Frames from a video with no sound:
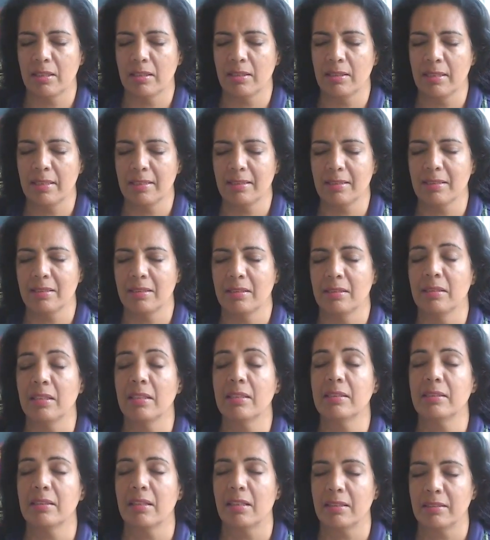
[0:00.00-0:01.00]
let,
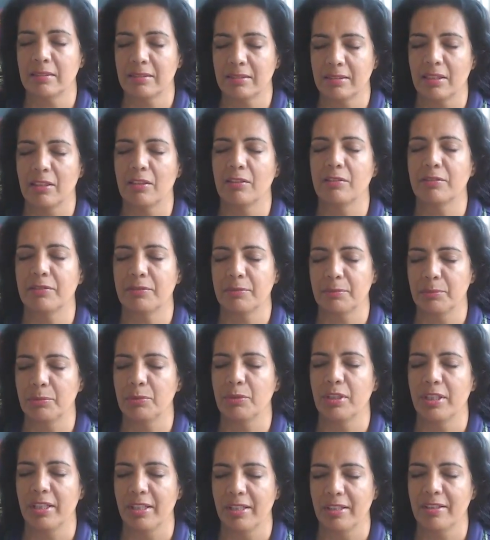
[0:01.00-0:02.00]
let ourselves
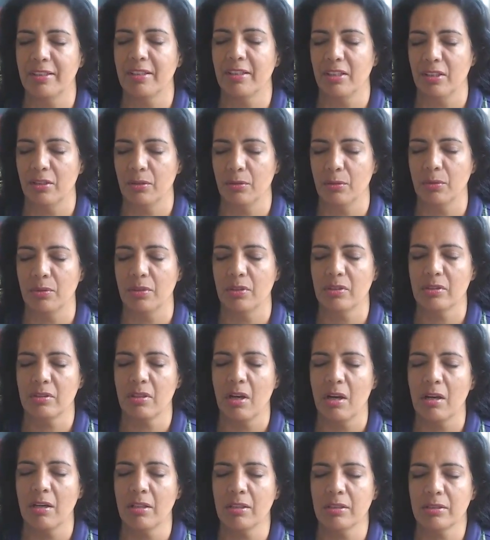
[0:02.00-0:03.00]
breathe into this
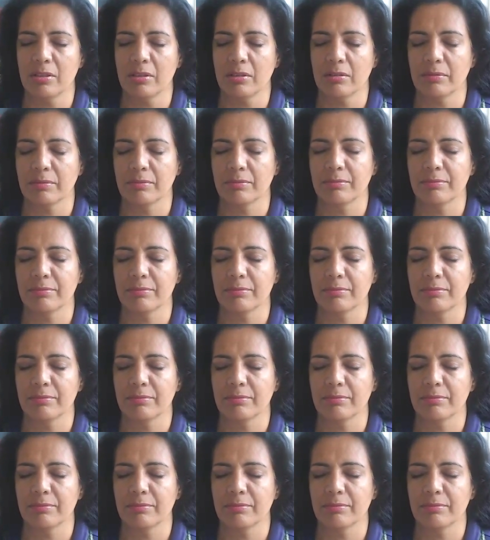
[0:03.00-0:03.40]
heart.